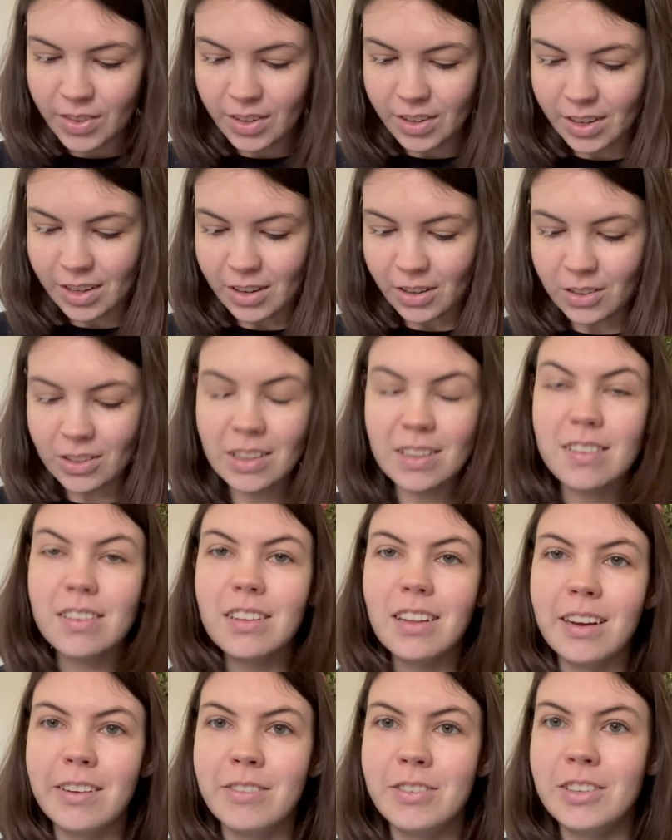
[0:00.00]
All that's
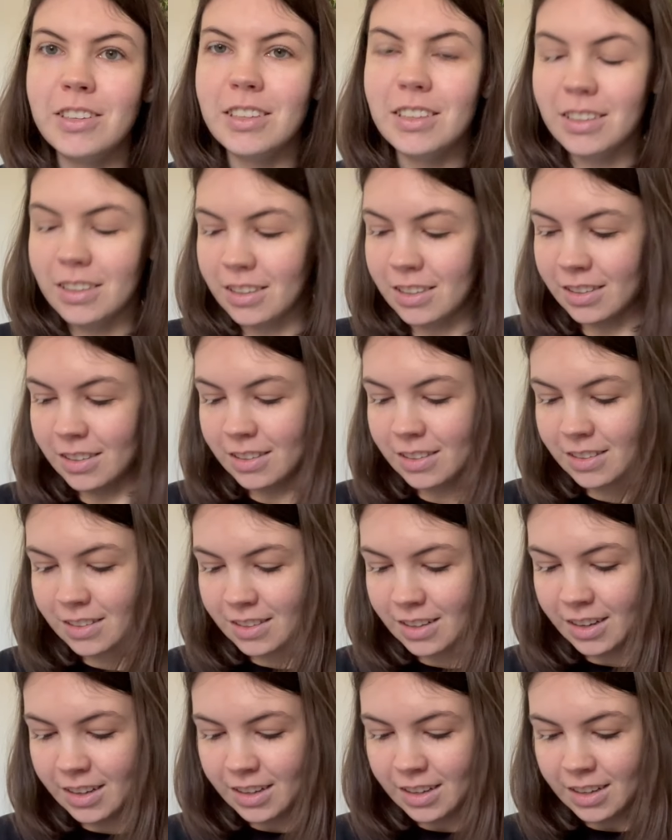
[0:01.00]
left is
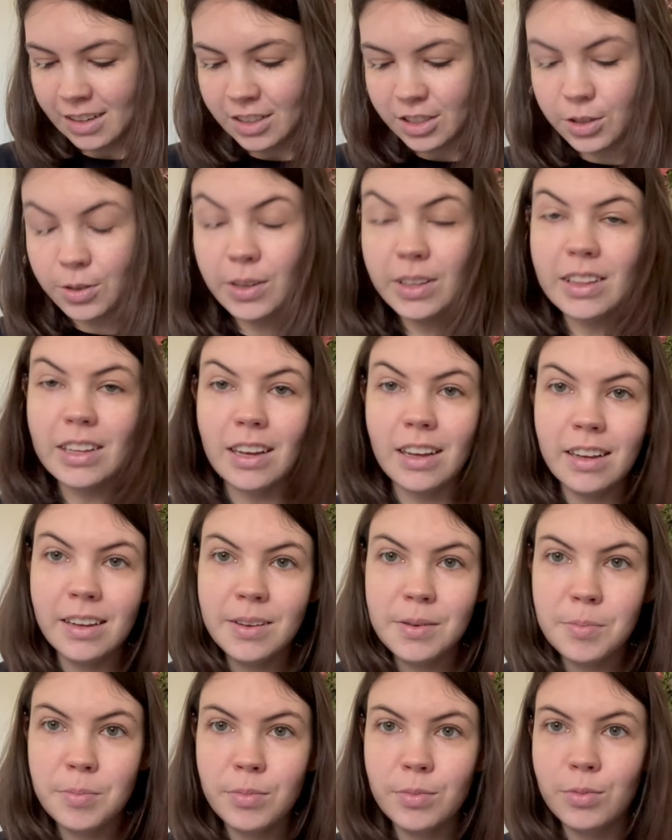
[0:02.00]
doing the
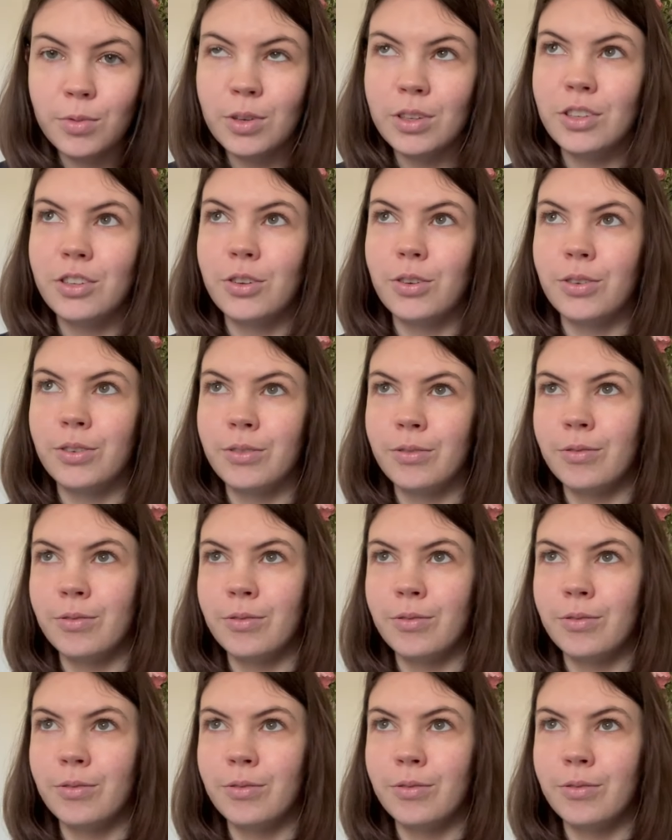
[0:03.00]
hem, which